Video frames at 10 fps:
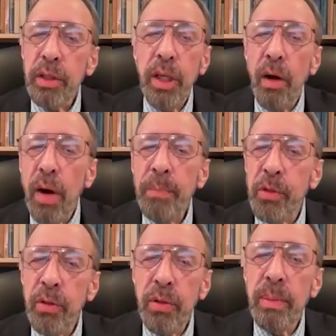You could go
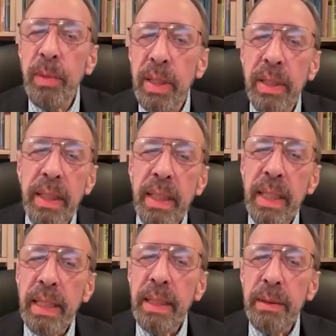up to him and
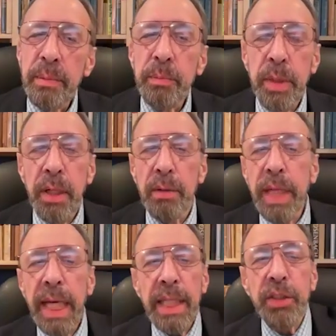
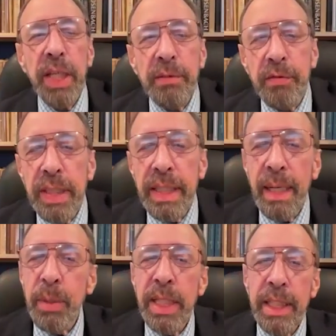take a
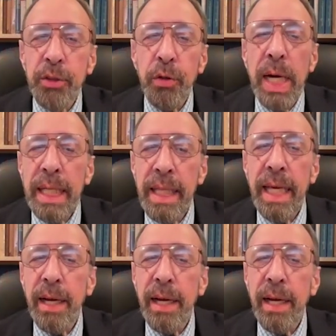selfie. I mean, he's right